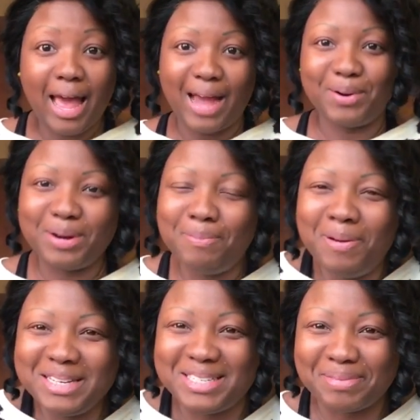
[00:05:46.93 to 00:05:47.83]
I go to
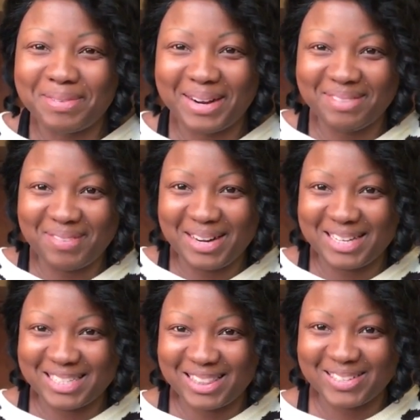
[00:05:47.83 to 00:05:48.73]
Zumba on
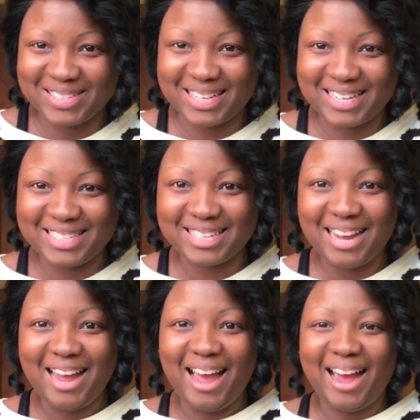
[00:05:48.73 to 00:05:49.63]
Mondays and Thursdays.
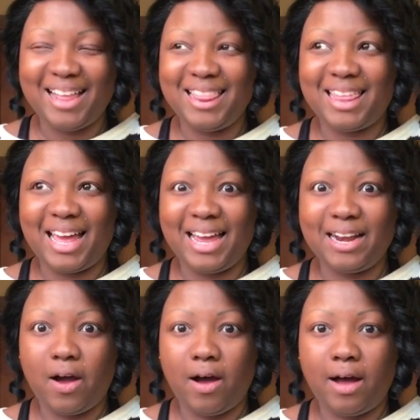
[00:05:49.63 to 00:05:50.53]
And
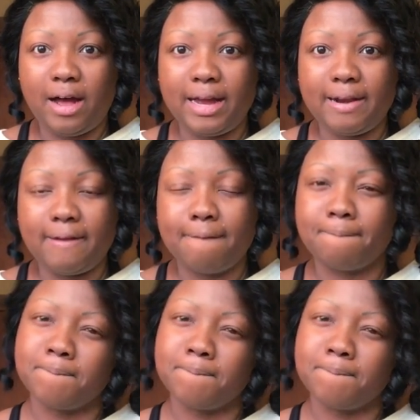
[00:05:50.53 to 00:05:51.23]
then on